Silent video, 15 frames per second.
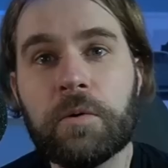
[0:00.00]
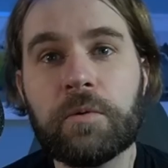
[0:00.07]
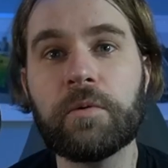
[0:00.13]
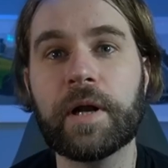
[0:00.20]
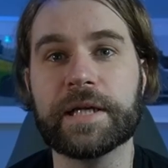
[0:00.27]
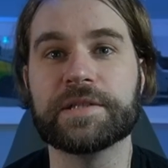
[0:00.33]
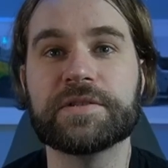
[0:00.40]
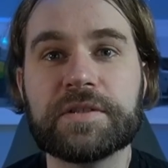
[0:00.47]

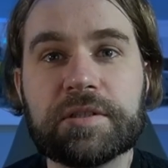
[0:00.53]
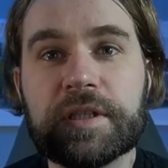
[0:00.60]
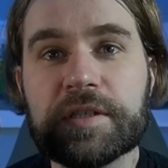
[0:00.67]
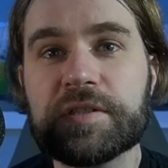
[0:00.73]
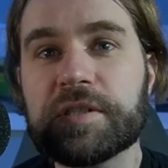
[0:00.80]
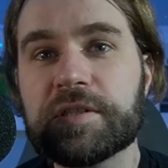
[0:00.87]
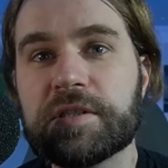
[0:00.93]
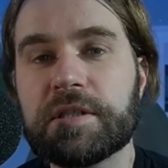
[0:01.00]
Right.
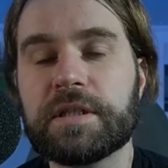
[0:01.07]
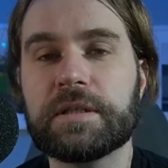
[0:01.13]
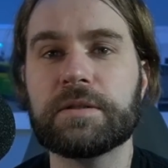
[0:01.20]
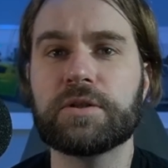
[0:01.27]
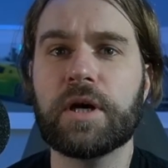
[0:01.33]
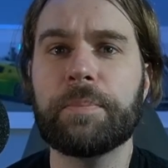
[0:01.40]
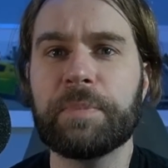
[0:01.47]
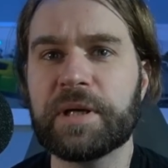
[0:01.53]
This is a
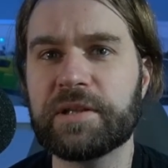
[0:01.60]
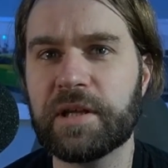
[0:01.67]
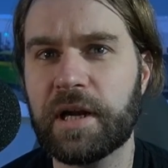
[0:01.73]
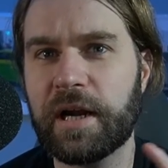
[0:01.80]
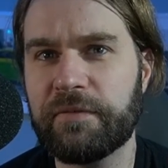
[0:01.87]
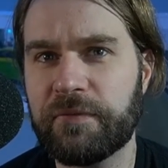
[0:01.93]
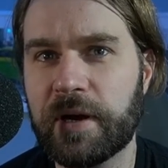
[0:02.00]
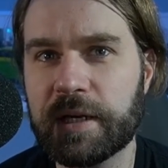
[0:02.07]
topic that
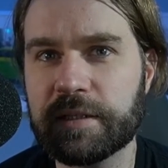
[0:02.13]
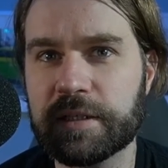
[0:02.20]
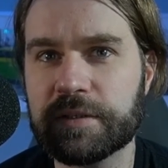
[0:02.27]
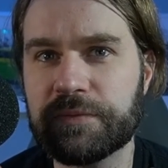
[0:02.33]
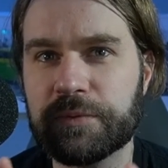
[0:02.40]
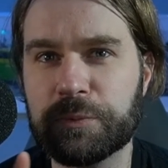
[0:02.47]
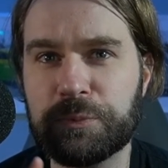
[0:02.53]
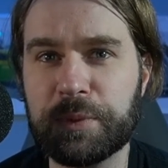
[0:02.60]
I find it
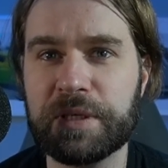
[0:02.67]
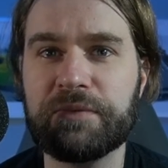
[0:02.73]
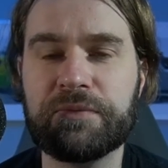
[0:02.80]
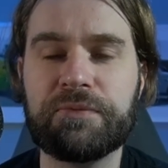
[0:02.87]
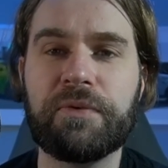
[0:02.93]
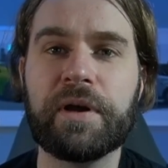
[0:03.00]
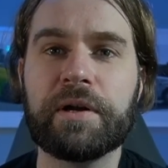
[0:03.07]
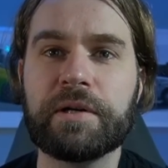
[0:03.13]
to be
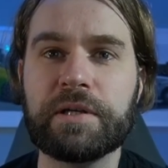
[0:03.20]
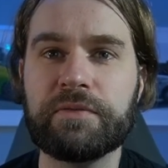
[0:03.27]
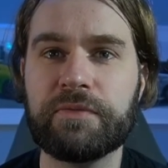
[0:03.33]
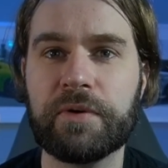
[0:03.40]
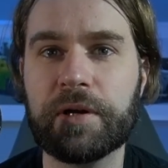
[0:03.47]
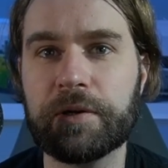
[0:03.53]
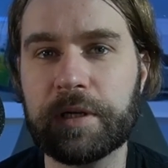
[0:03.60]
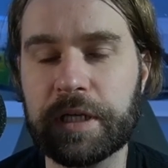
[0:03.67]
very,
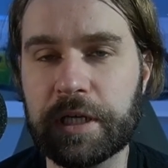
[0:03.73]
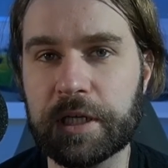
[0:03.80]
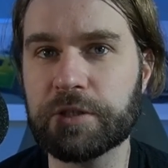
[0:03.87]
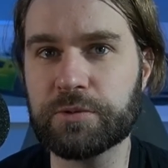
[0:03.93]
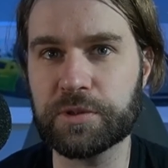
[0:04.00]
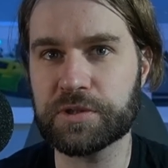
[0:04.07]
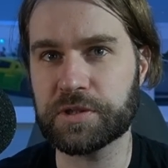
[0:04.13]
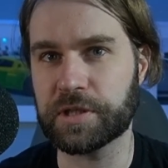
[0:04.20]
very
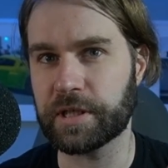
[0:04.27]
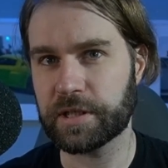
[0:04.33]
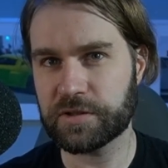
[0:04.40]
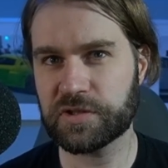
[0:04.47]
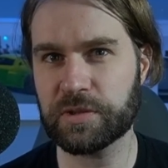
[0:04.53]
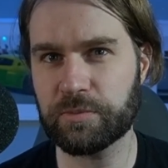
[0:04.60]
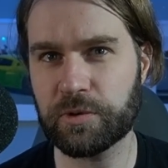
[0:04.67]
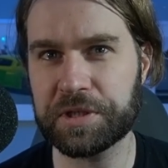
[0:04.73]
interesting. In
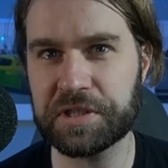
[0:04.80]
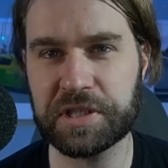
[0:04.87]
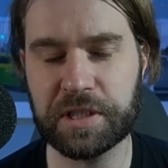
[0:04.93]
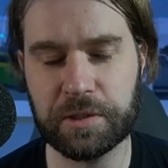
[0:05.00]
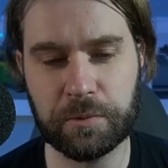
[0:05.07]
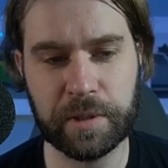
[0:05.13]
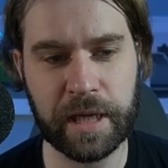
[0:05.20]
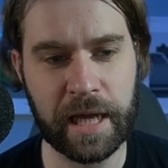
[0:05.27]
sim
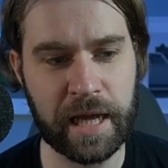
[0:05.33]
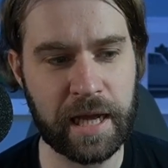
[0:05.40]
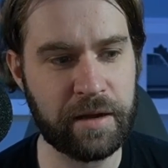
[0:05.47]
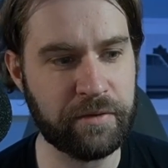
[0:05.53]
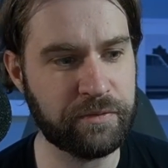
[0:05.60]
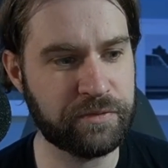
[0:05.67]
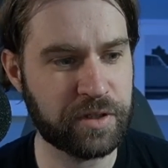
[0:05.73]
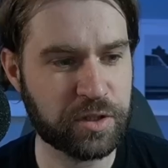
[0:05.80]
racing, we
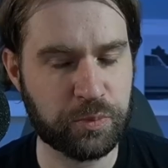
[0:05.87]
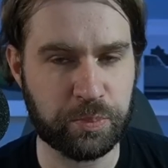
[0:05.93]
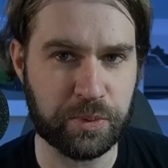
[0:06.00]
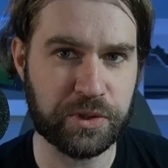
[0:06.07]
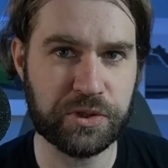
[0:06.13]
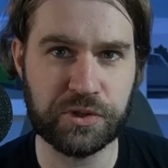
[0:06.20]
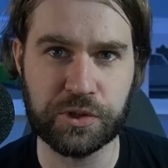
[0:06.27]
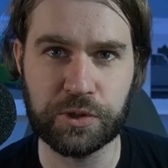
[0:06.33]
have this
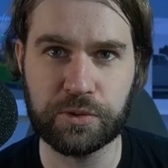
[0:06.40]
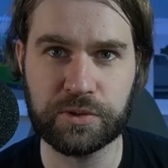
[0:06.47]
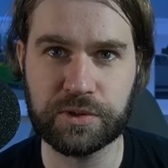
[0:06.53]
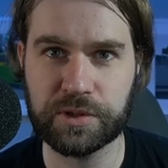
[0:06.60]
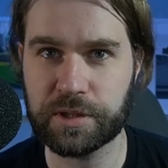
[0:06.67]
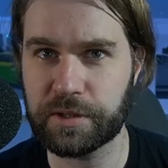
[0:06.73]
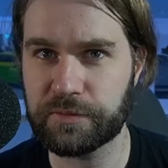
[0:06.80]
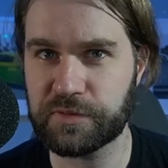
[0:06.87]
pursuit
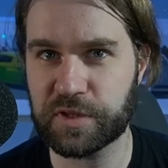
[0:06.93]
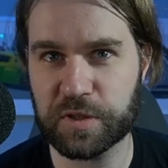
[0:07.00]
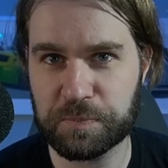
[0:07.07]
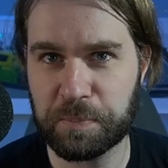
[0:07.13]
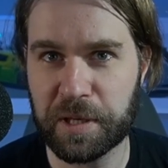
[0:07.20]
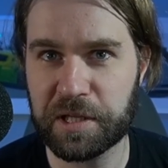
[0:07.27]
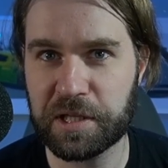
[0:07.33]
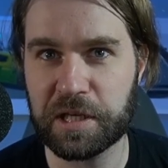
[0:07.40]
of
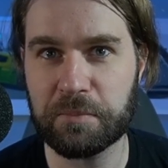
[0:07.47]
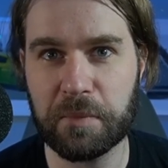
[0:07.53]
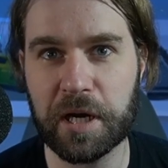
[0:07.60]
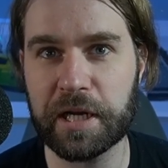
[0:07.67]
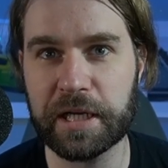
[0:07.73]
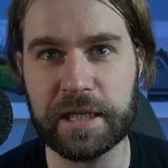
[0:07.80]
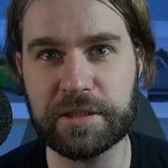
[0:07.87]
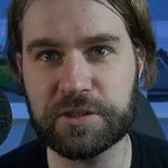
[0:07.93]
spending
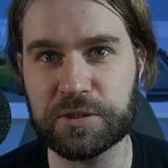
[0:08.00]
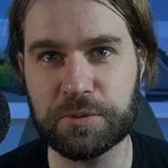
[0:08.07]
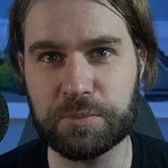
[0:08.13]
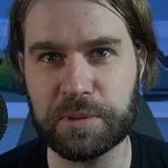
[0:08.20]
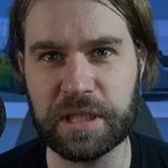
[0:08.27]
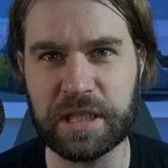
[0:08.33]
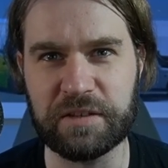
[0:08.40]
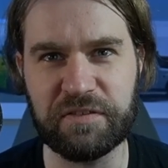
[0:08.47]
money to
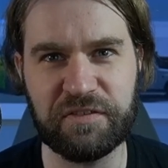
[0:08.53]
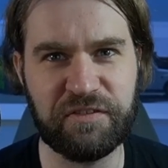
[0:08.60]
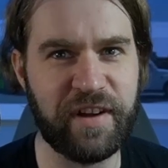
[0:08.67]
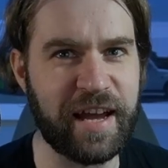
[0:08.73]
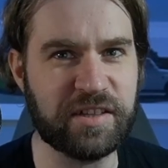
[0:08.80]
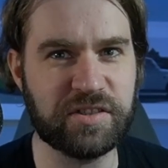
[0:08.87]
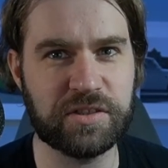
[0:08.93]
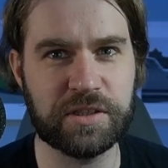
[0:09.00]
be
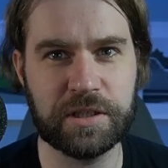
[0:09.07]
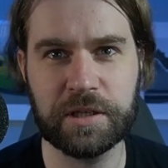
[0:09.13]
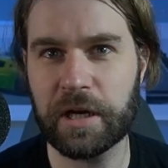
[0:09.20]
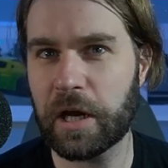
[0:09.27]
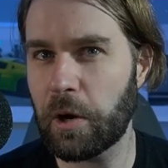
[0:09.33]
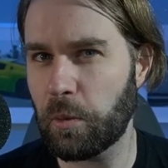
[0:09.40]
faster.